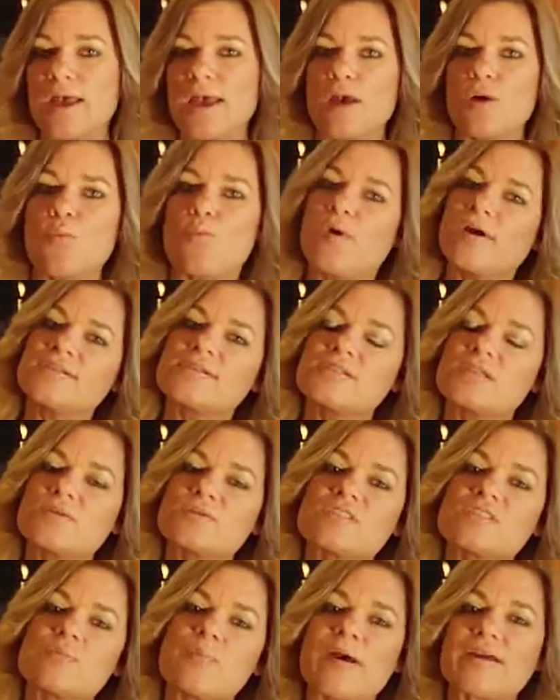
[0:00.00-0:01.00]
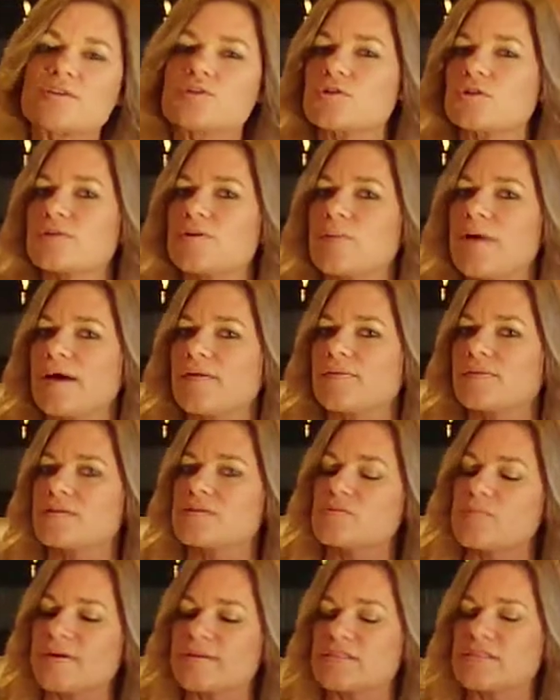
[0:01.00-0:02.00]
And what's so special about
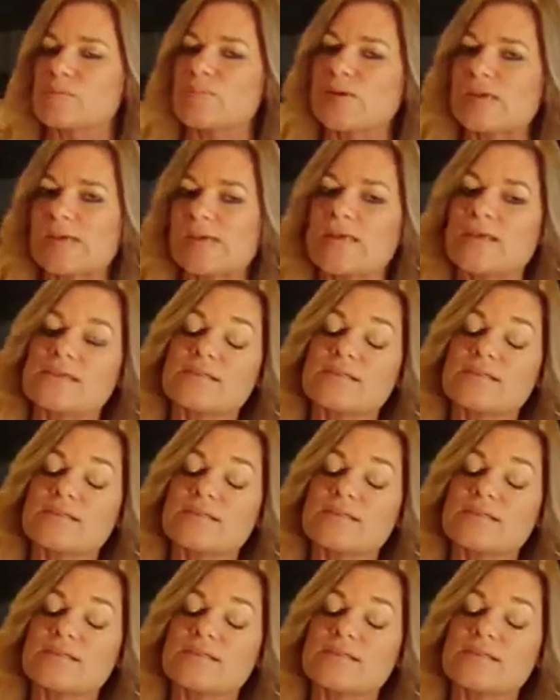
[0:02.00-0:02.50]
this recipe